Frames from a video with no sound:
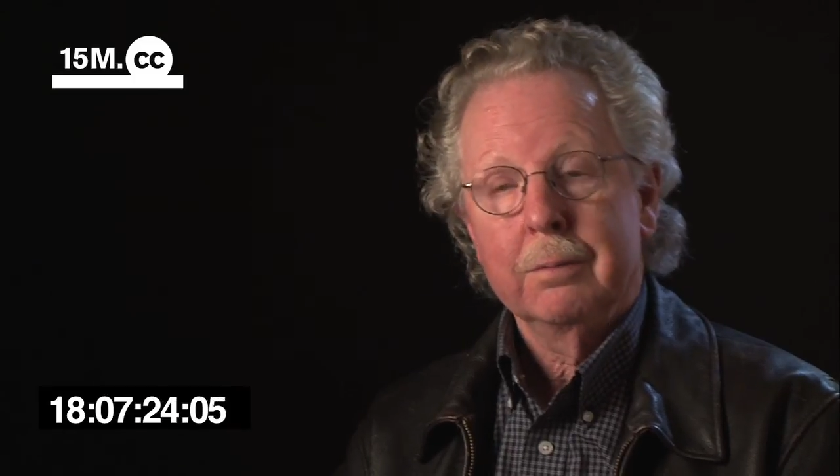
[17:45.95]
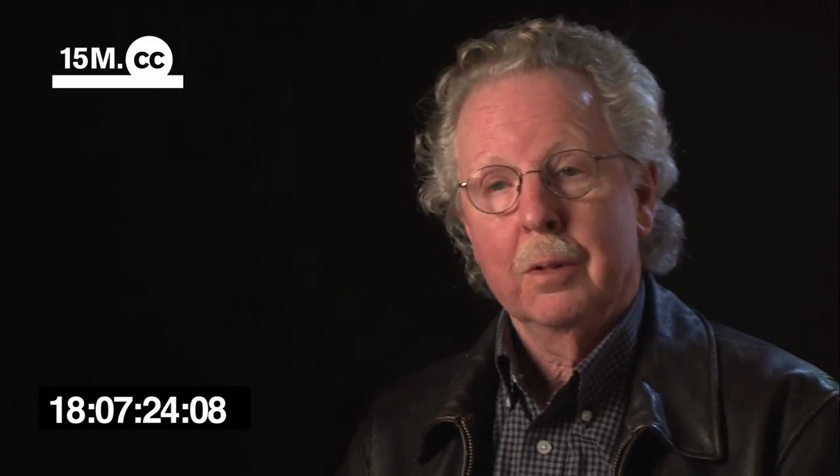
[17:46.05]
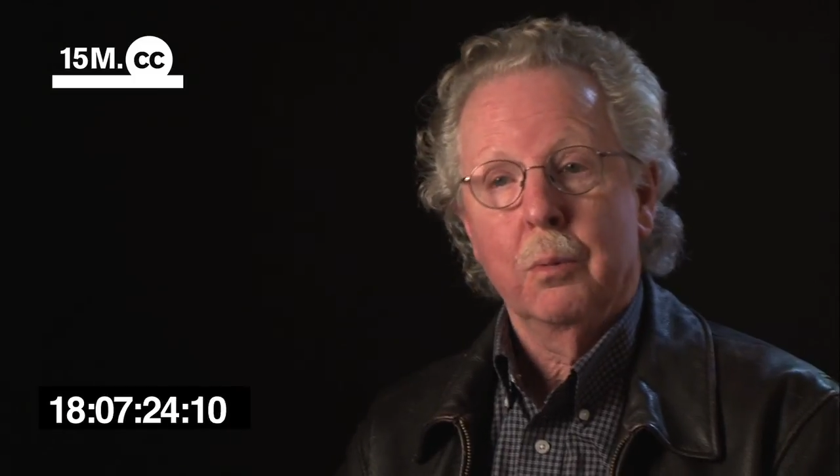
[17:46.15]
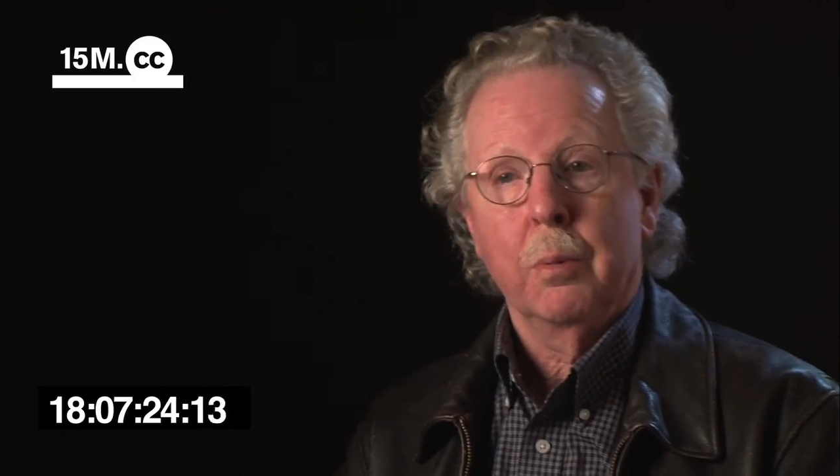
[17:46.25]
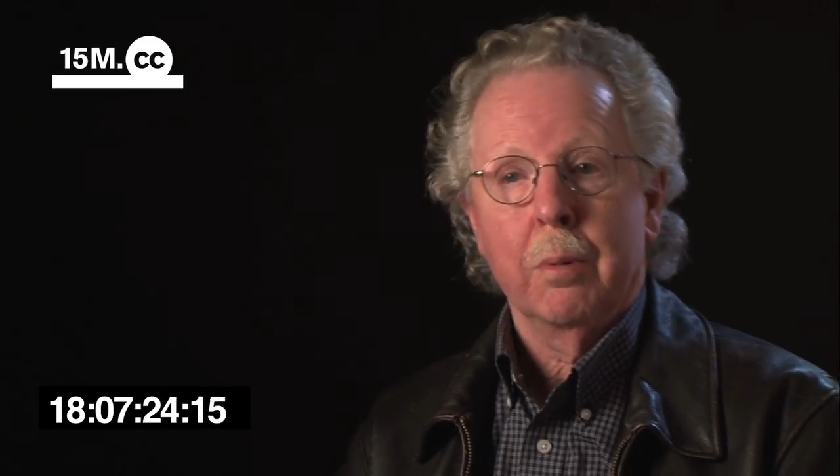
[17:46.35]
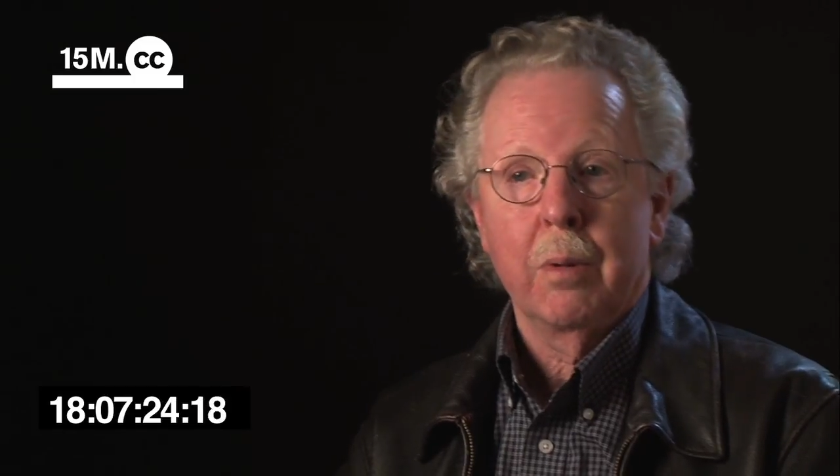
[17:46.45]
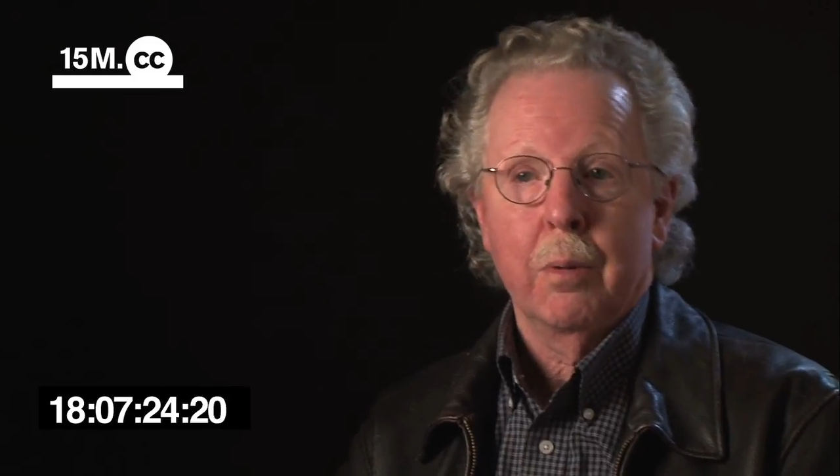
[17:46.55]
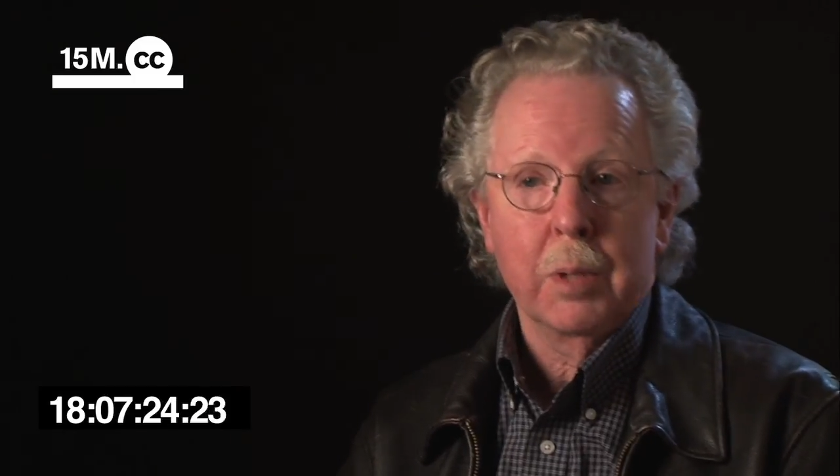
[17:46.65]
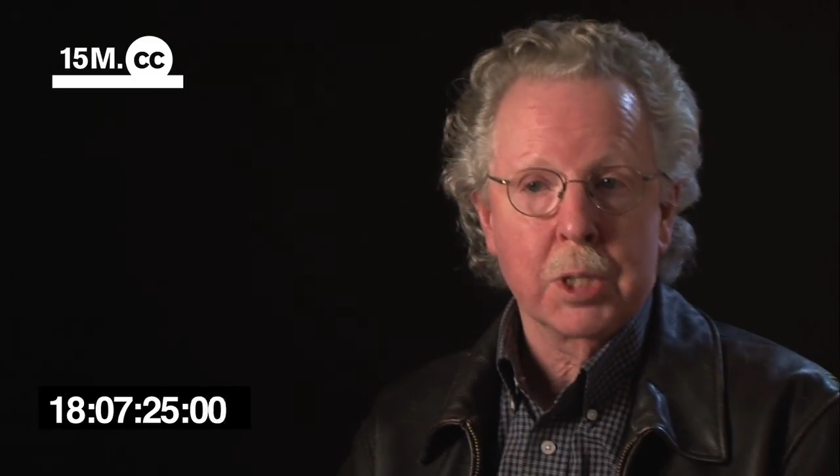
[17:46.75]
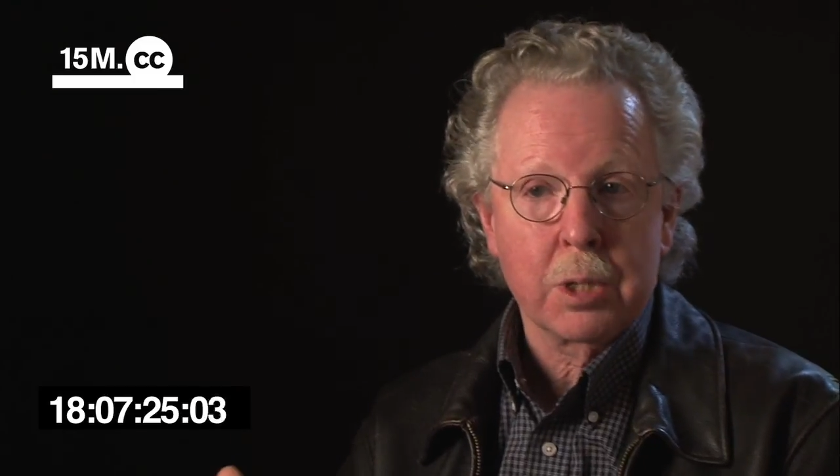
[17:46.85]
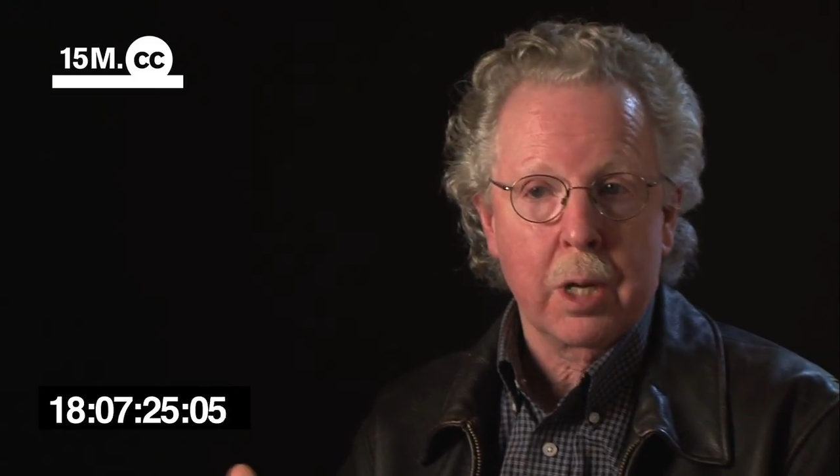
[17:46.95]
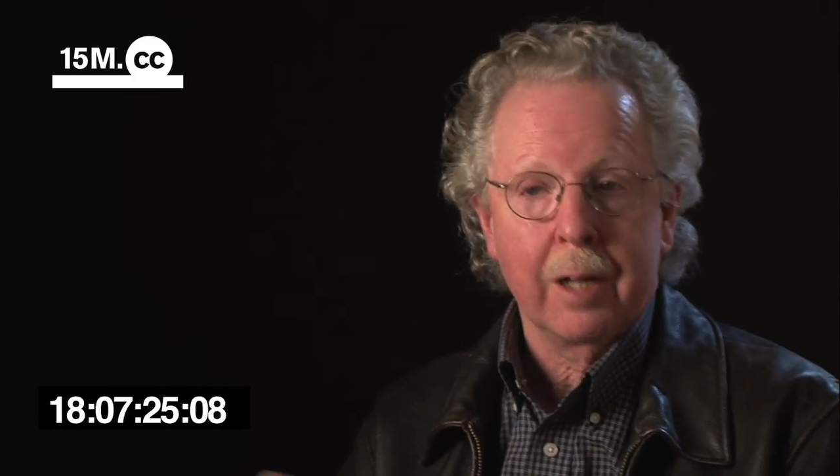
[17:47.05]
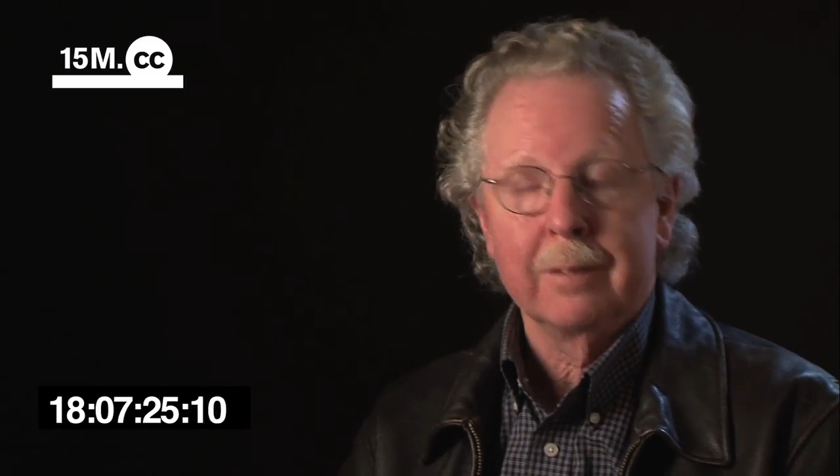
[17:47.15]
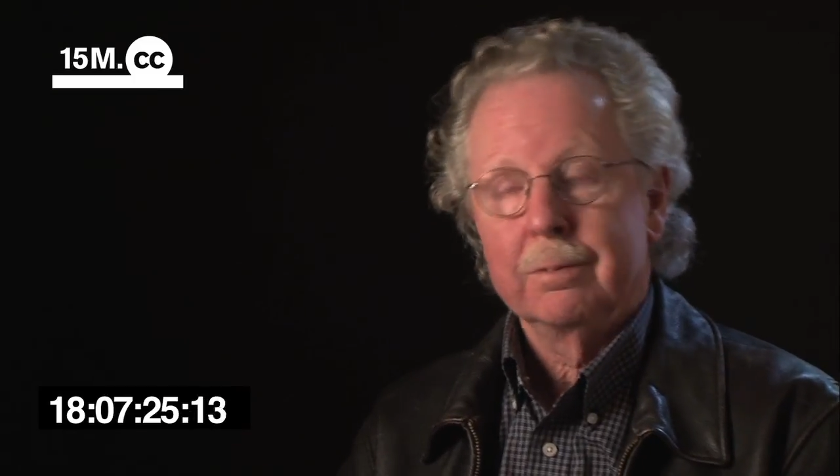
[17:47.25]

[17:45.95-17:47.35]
than what we saw